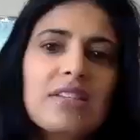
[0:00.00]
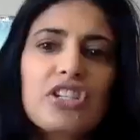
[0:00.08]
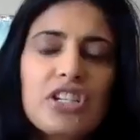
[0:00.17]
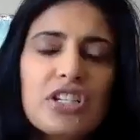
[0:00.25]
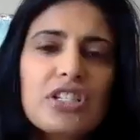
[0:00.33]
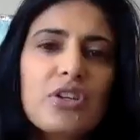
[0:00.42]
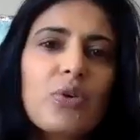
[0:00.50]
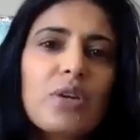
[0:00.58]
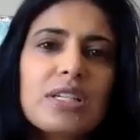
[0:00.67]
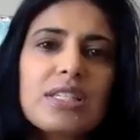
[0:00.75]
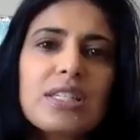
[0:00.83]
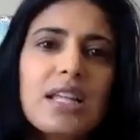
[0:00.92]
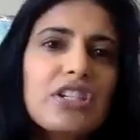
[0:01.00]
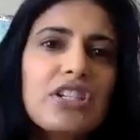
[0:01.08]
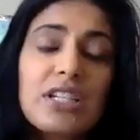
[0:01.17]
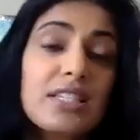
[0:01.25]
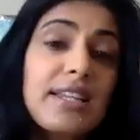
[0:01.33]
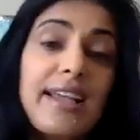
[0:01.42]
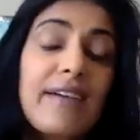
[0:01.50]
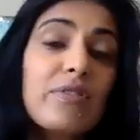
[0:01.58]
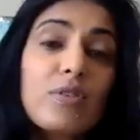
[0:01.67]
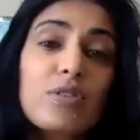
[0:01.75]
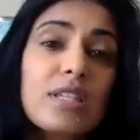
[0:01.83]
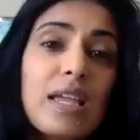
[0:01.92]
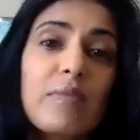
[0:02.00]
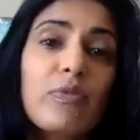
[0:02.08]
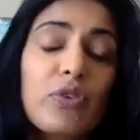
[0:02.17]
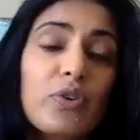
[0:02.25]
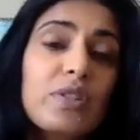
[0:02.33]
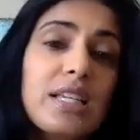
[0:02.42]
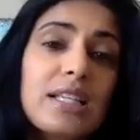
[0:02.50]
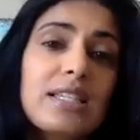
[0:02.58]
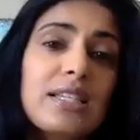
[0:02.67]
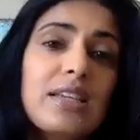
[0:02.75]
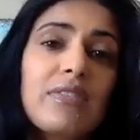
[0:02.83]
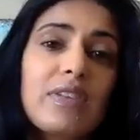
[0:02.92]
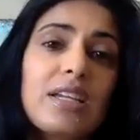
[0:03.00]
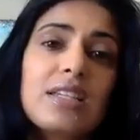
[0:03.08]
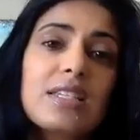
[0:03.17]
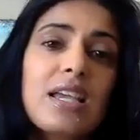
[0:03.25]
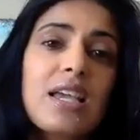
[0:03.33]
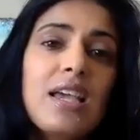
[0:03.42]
she's noticed that she doesn't have those same food sensitivities.